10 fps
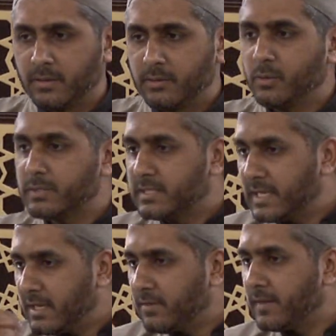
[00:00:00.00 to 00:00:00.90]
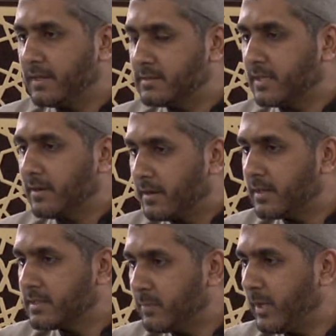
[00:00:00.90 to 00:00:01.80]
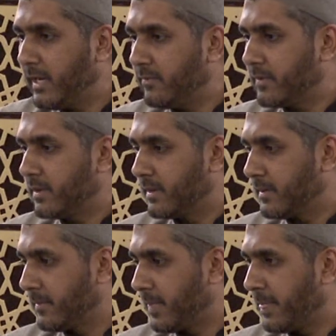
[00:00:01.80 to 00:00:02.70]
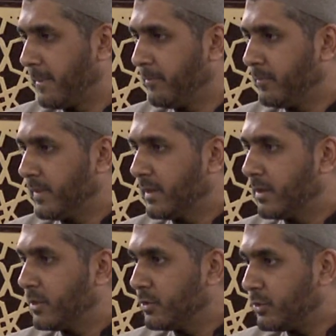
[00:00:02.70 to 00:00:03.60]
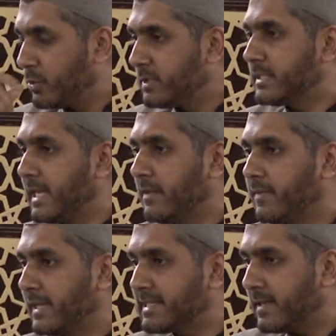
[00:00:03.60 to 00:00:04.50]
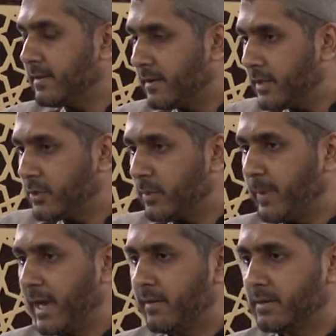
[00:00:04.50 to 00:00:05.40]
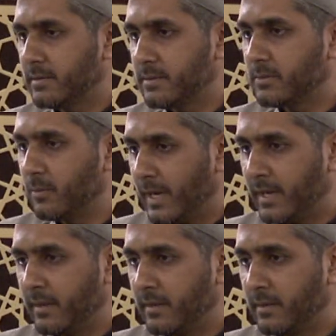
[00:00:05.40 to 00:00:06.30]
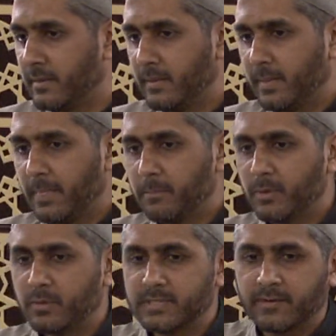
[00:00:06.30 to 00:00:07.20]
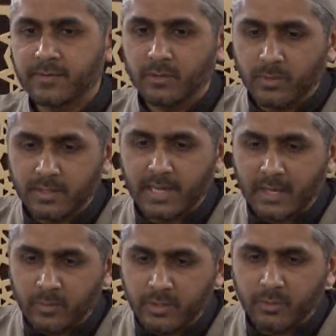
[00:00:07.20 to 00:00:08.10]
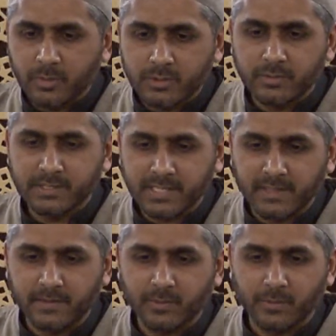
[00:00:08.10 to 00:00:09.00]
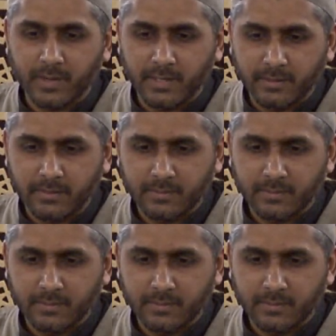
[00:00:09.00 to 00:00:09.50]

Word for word: Don't say things that hurt a believer. Don't say things that hurt your parents. Why? Because after one hour you want to recite the Quran.